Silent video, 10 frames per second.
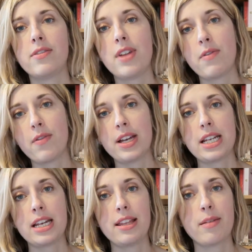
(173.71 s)
I've never
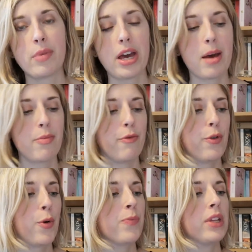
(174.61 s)
read anything by her
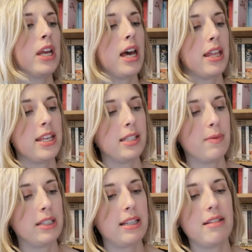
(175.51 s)
before. And
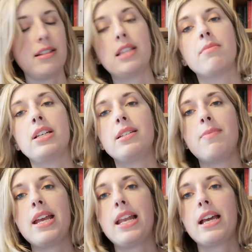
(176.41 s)
this one sounded the most
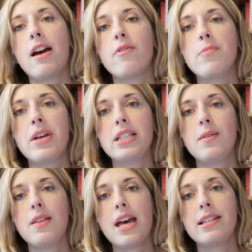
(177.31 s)
appealing out of the books
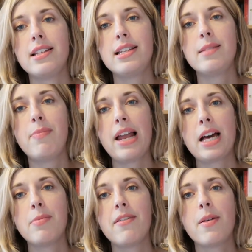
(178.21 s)
that are there. So this is
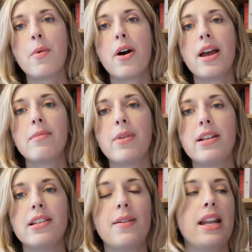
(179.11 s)
Blackberry Wine
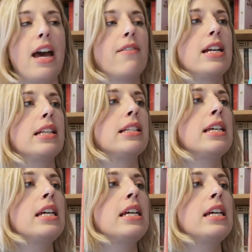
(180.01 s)
by Joanne Harris.